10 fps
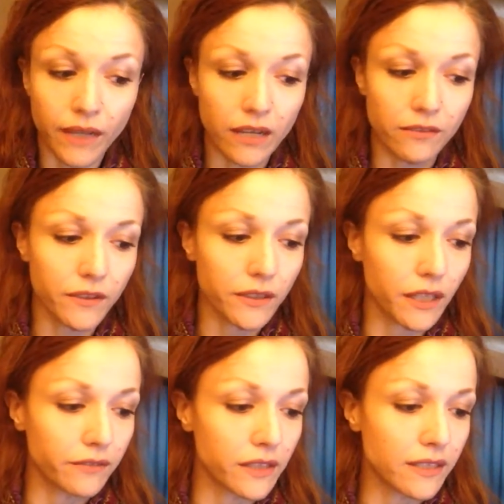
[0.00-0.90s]
in
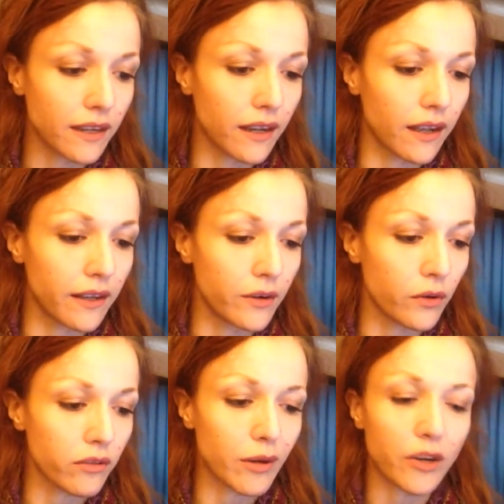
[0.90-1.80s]
Philadelphia. It's on
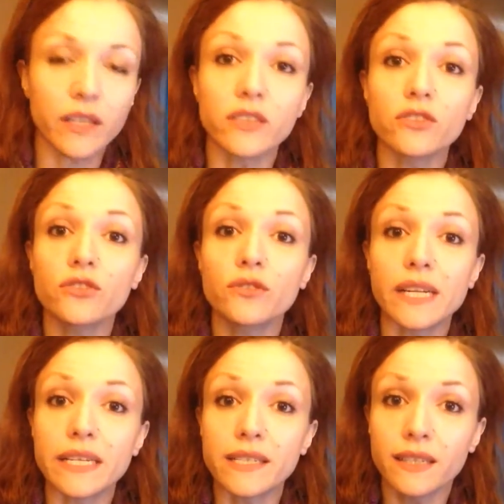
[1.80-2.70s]
North American
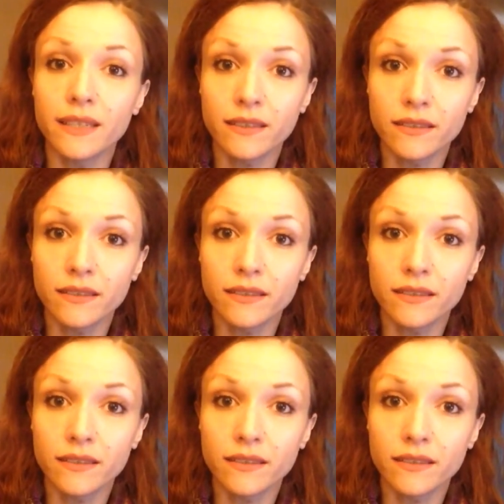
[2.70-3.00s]
Street.